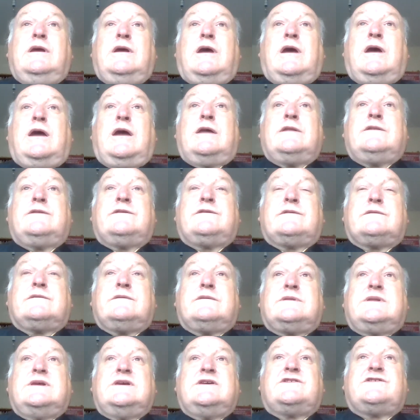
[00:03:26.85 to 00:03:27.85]
And
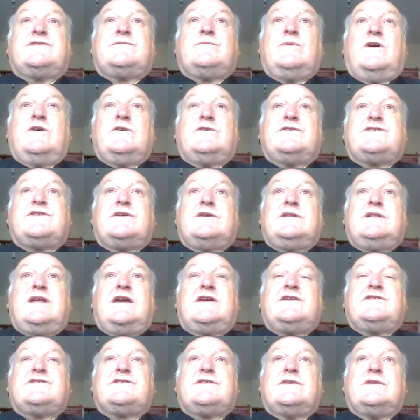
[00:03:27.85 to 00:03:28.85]
this was a
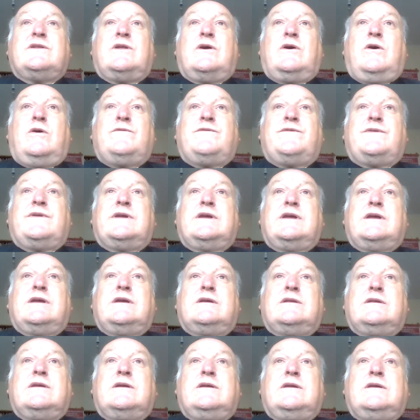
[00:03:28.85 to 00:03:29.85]
lesson of the
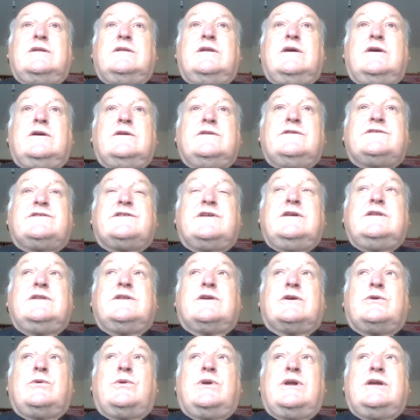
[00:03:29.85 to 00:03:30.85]
learnt in
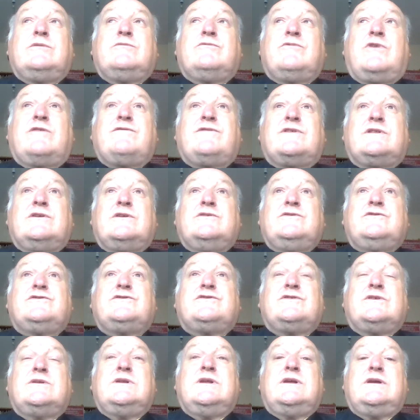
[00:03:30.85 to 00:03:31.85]
the Korean
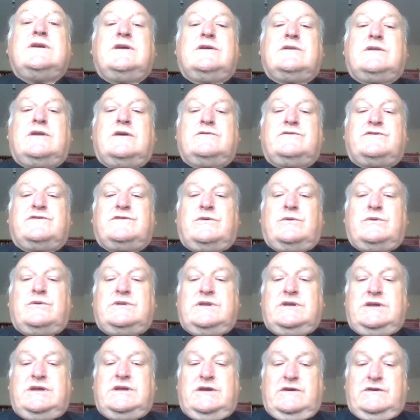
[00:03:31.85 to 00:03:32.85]
Revolution, you know, during
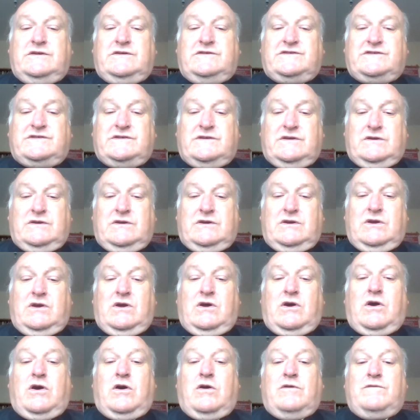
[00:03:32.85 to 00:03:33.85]
the years
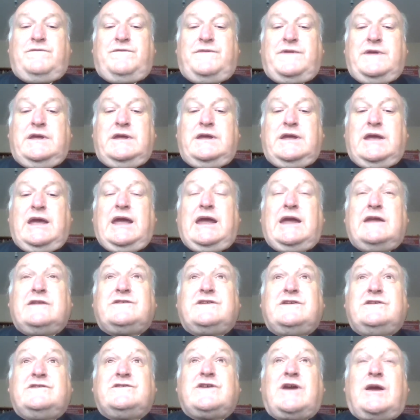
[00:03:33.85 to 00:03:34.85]
of the
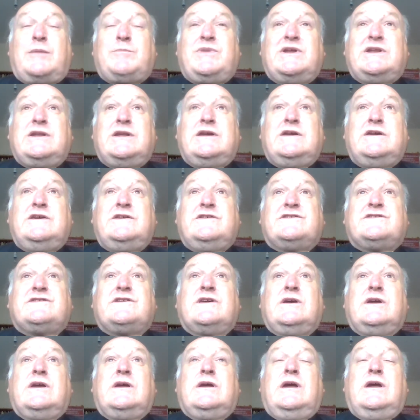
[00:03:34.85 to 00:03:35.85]
anti-Japanese
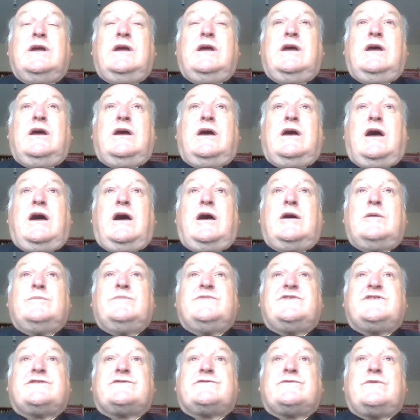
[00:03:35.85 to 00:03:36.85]

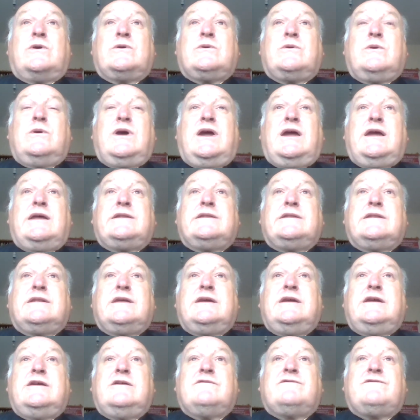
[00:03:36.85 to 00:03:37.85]
armed struggle and
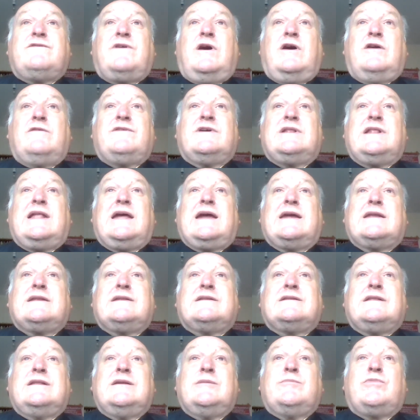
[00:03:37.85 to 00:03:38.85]
the
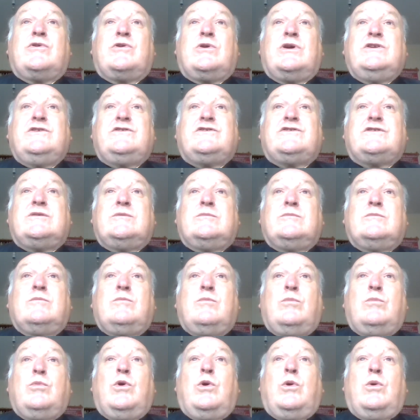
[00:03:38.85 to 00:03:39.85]
Fatherland Liberation
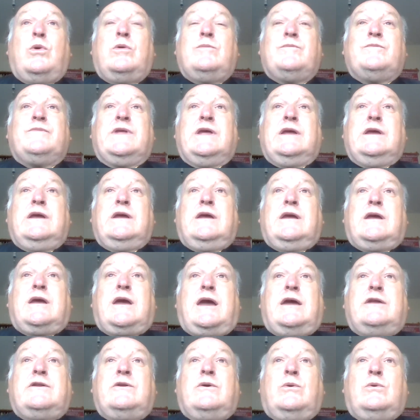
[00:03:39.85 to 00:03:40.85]
War,
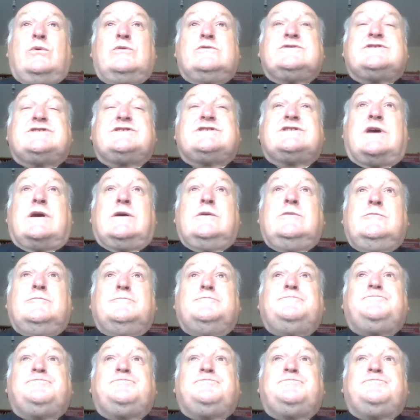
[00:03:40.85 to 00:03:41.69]
and also